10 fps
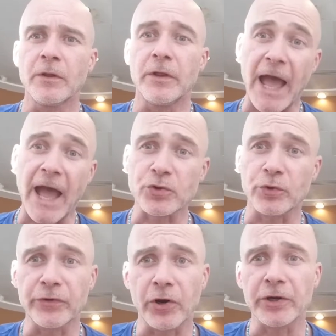the actual
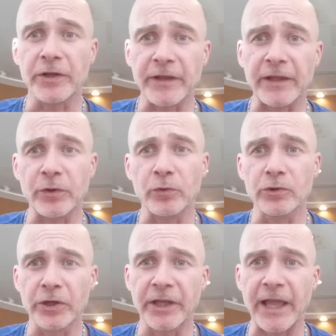target that they were
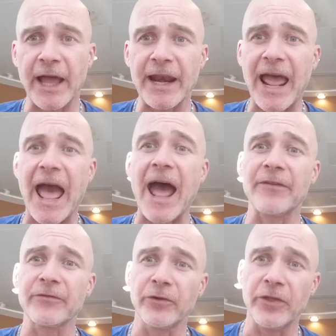looking at
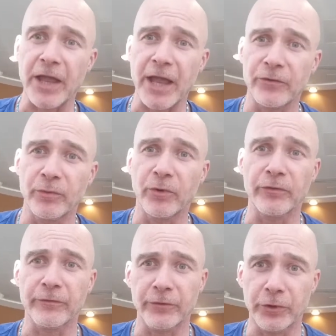after they had remote
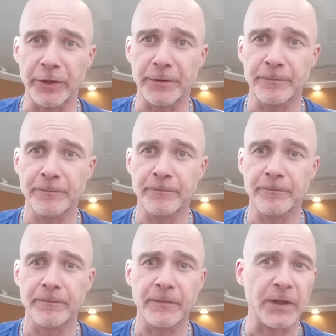viewed it.
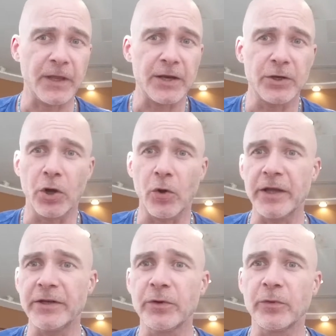They had no
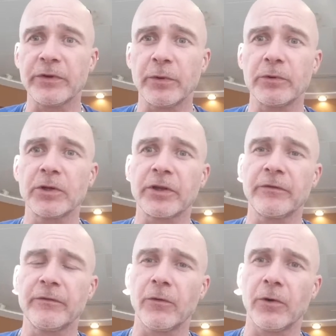idea what they were looking
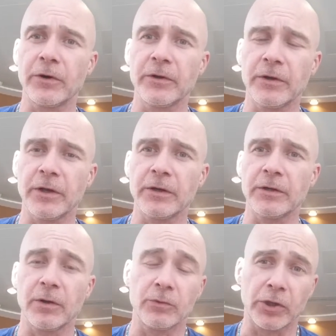for,
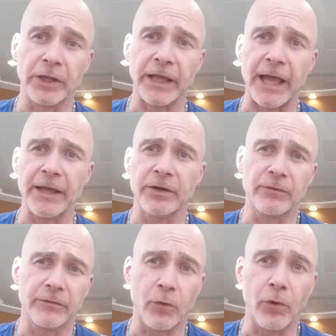looking at, or
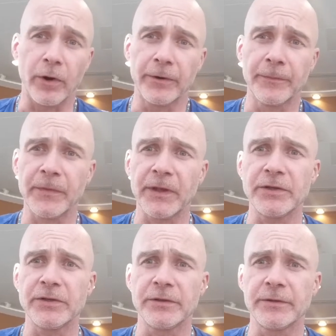for. They
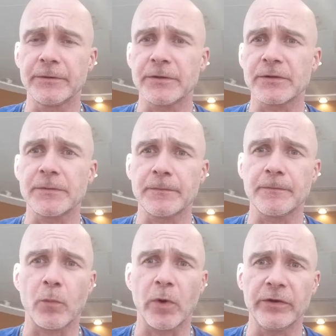just
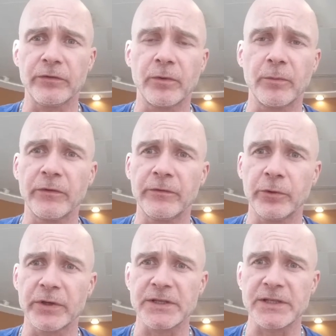went into remote
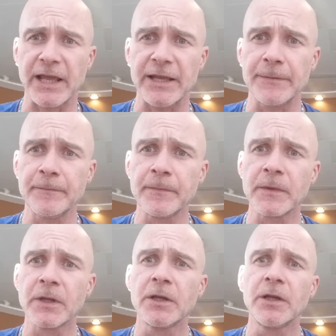viewing state.
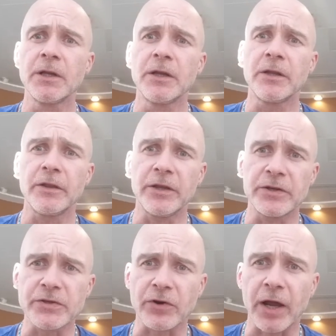They
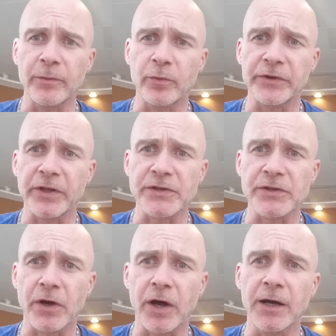described what they
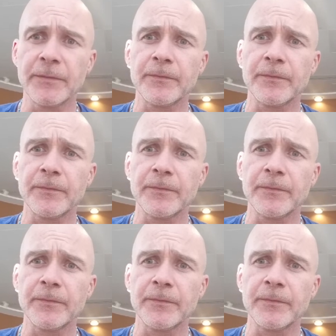saw,